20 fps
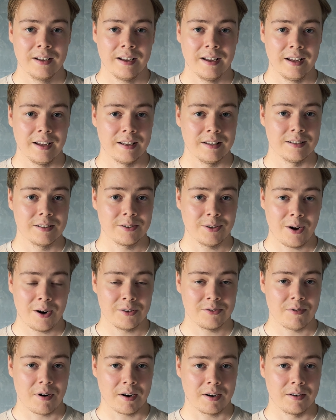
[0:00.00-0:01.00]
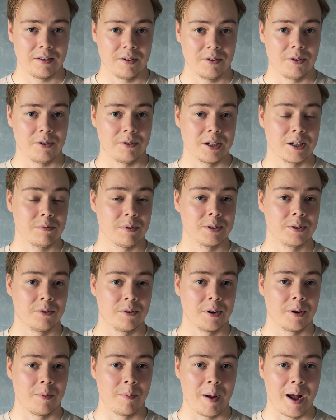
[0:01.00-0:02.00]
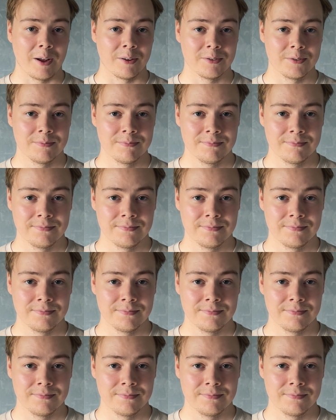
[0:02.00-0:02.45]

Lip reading: a star tracker or equatorial mount.